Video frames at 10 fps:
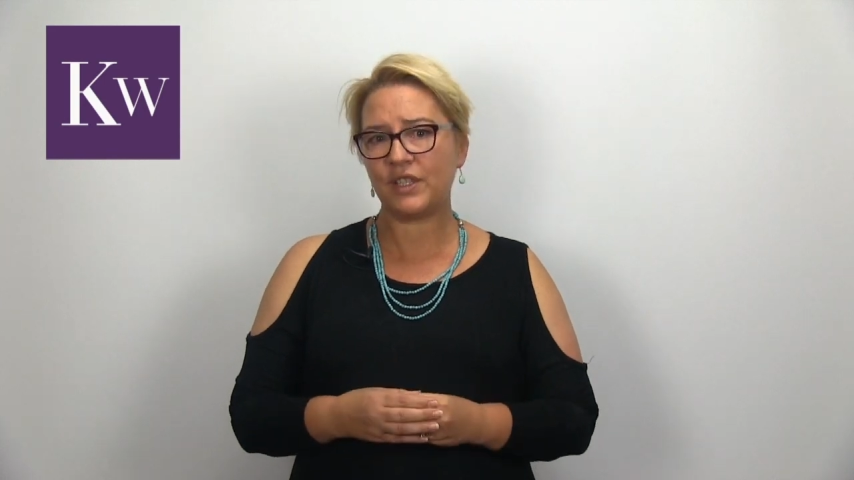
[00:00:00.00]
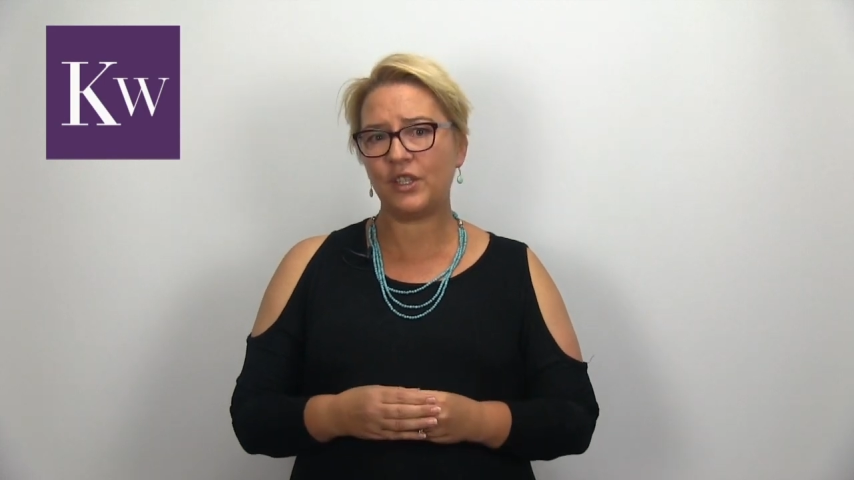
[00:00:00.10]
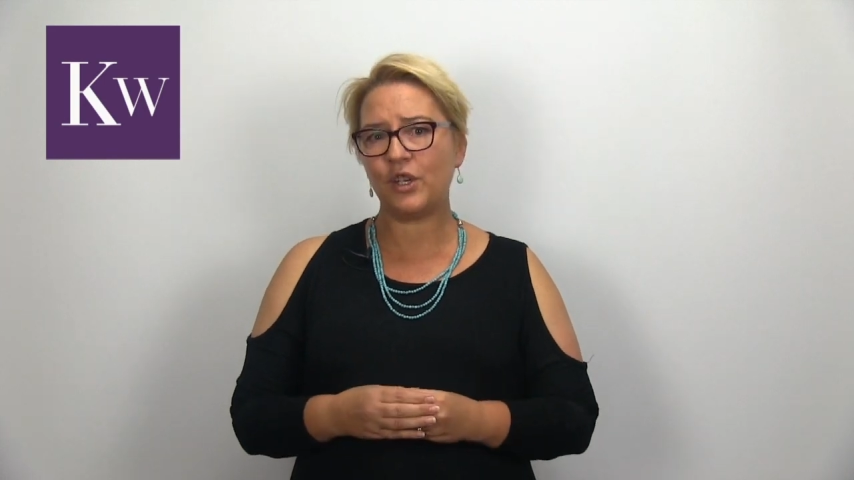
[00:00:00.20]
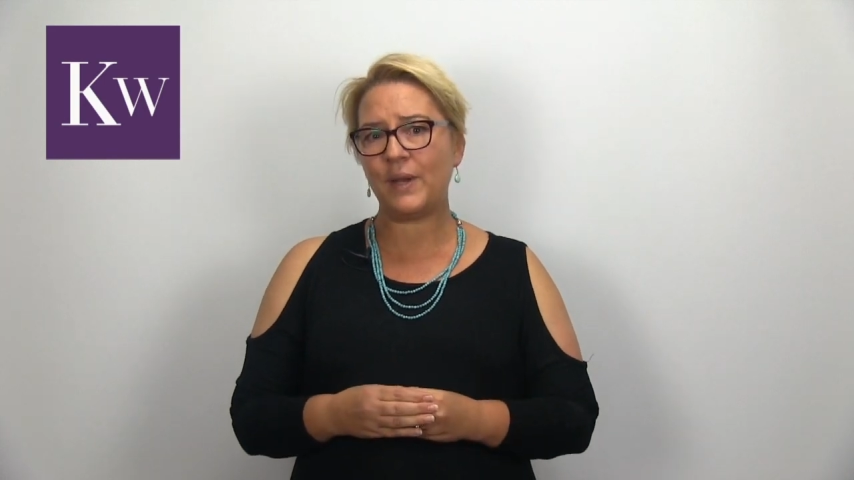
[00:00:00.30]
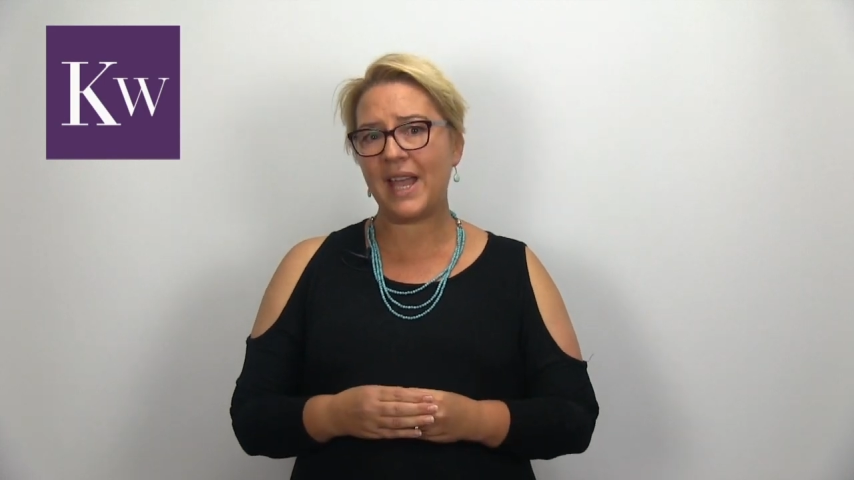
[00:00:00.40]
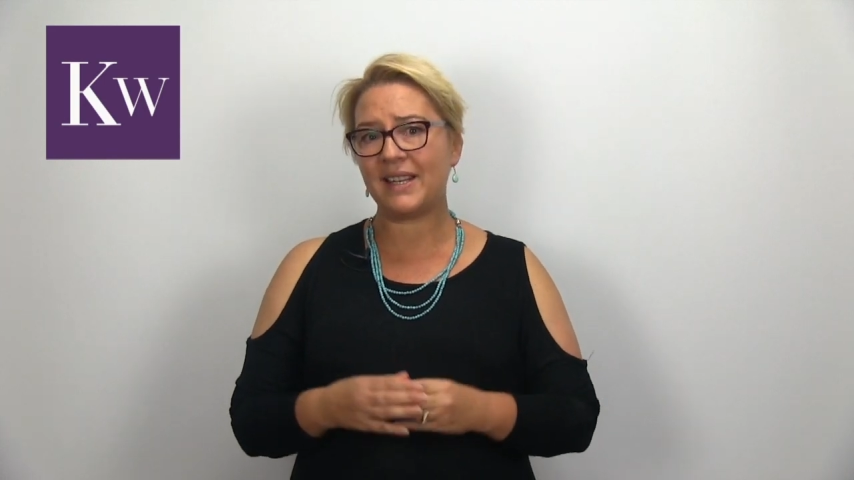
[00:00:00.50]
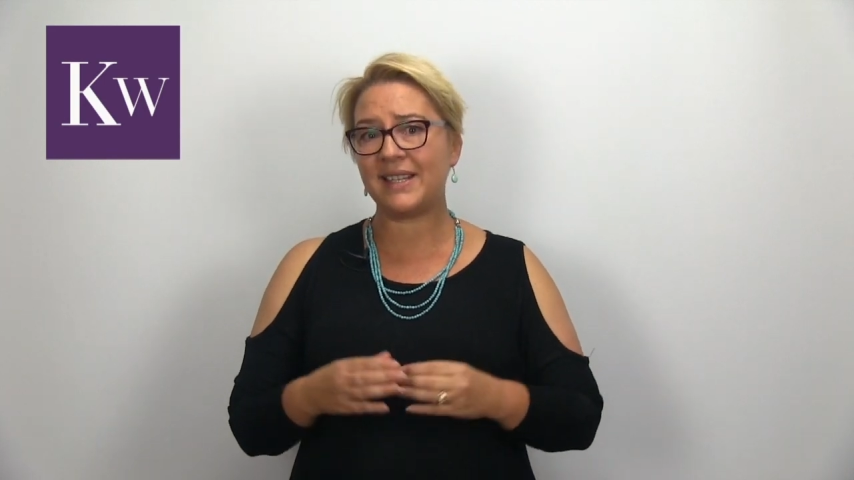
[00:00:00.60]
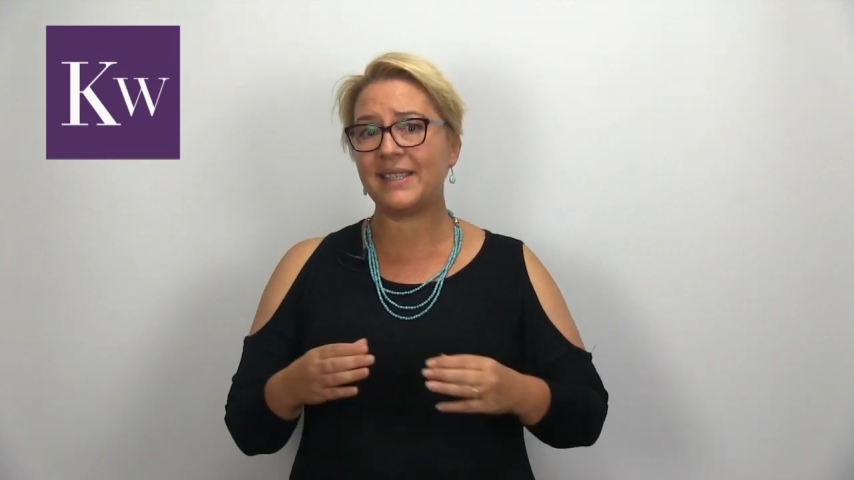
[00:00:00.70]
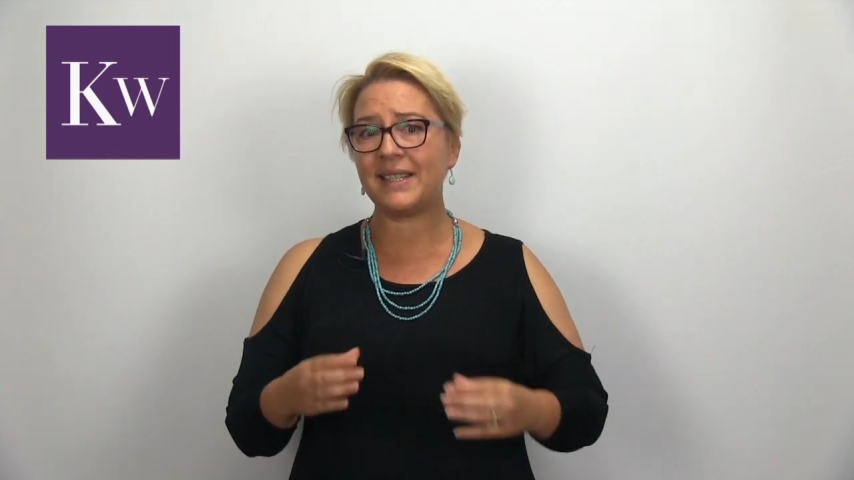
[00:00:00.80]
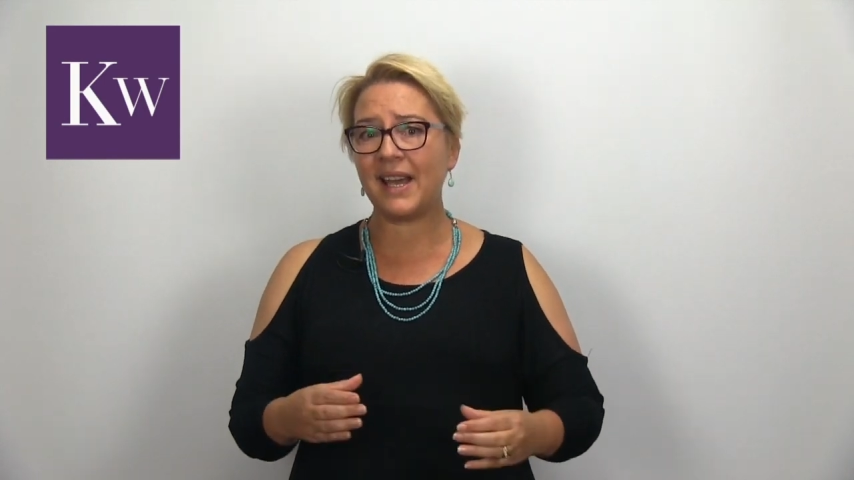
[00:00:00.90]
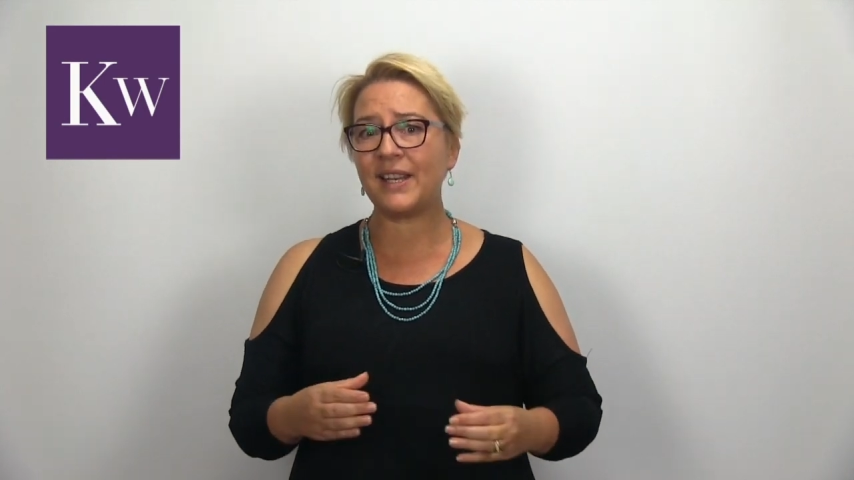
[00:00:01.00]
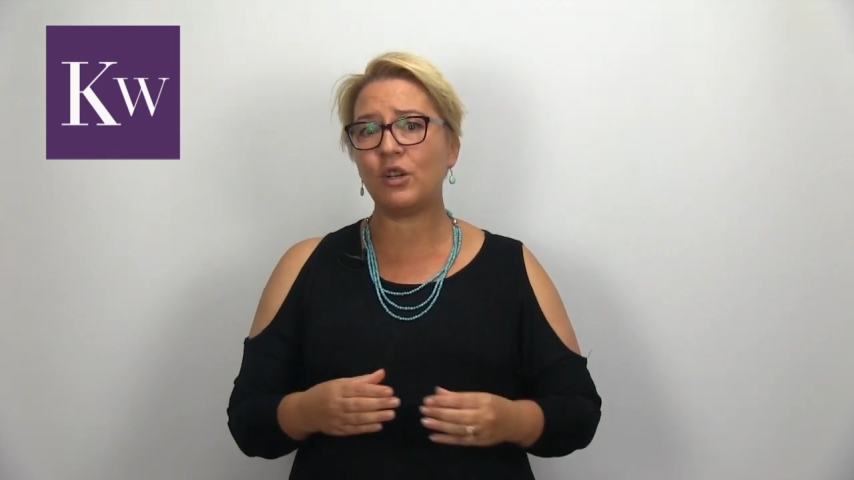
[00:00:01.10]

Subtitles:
to know how to start a